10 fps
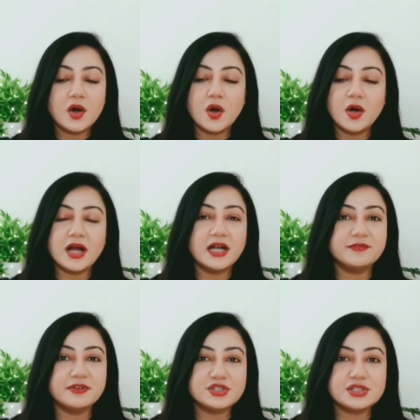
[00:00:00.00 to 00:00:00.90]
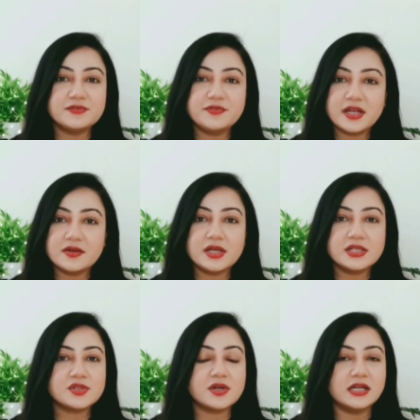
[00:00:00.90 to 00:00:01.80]
or artificial
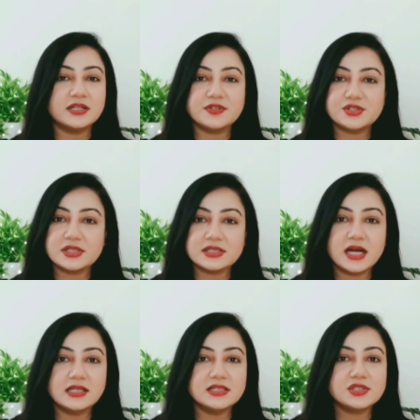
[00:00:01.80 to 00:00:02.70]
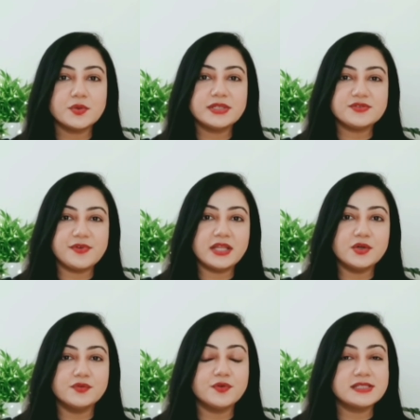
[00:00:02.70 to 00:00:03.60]
fragrance or artificial color so it is very
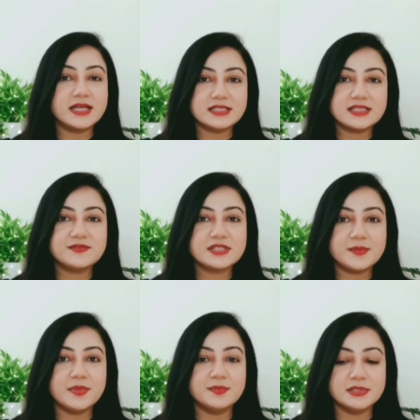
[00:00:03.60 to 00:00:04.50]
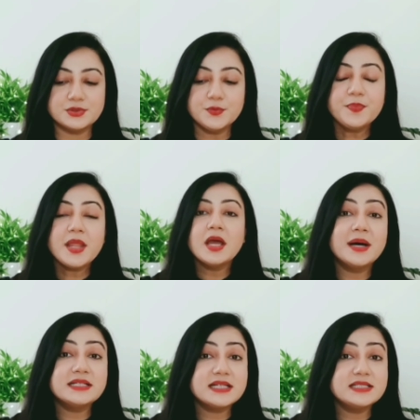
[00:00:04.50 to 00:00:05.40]
good for sensitive skin people too.
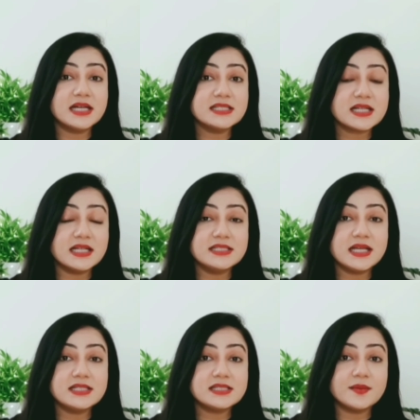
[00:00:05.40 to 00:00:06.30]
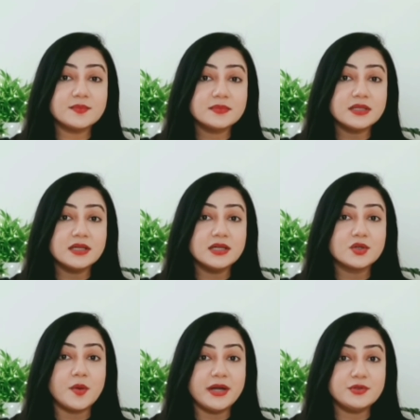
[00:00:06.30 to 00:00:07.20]
But it does contain some uh,
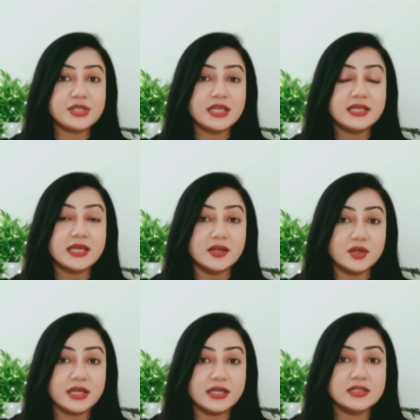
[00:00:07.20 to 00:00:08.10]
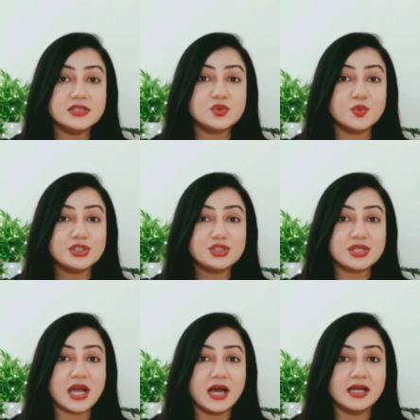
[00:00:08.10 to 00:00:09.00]
comedogenic ingredients which
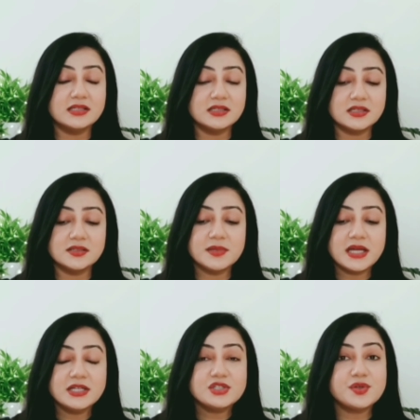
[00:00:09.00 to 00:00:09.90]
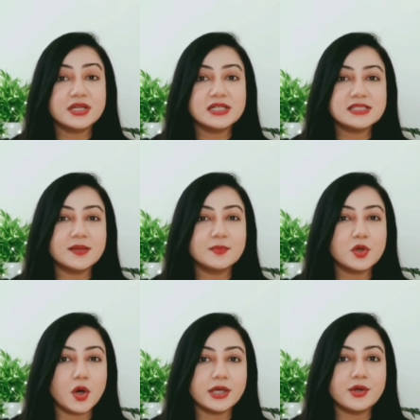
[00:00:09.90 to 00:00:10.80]
can uh, trigger some
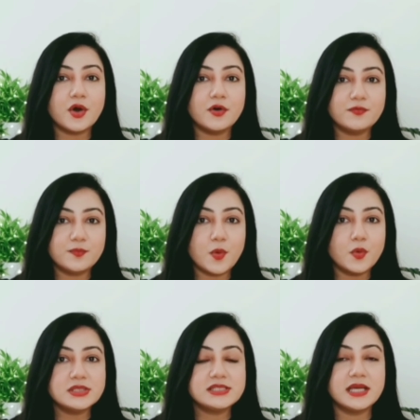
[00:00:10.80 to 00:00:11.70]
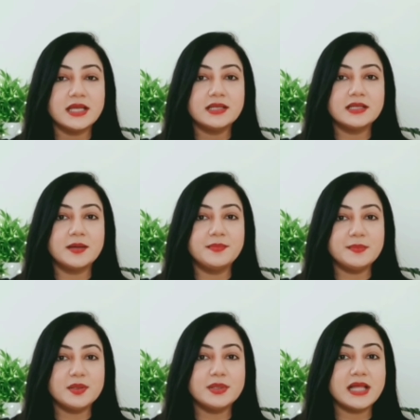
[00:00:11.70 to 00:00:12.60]
clogging of pores in uh,
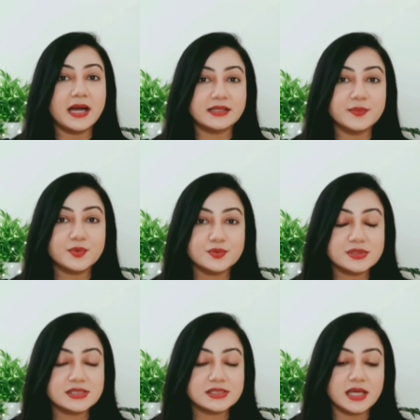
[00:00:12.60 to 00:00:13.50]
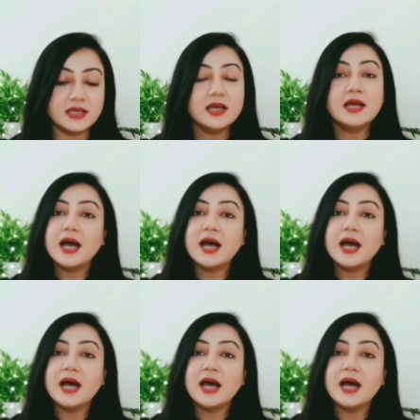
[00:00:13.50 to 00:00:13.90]
people with acne prone skin